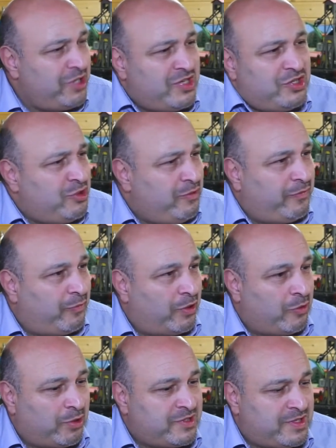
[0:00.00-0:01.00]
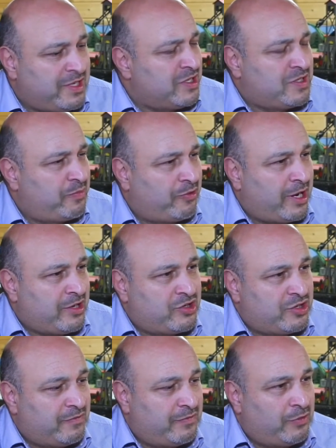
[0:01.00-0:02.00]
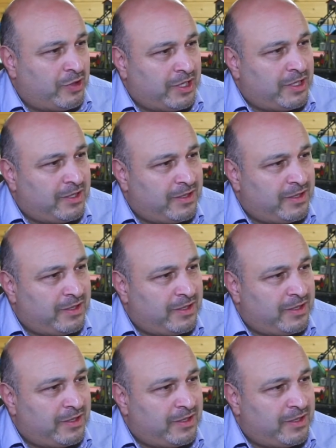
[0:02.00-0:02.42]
does it do for you? What's the inspiration for it?